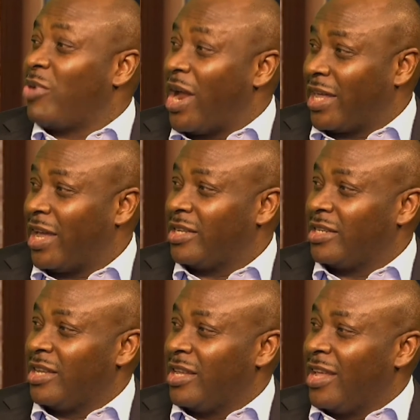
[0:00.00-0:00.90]

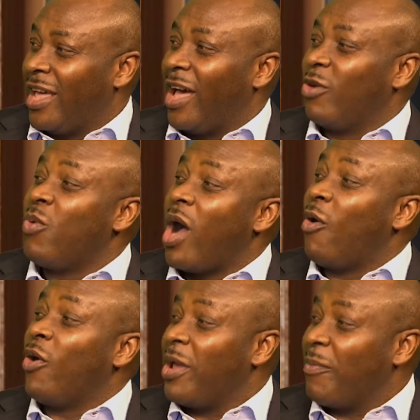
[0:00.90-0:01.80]
bracket who
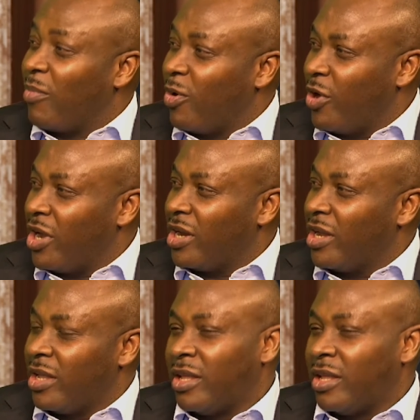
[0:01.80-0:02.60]
are unemployed.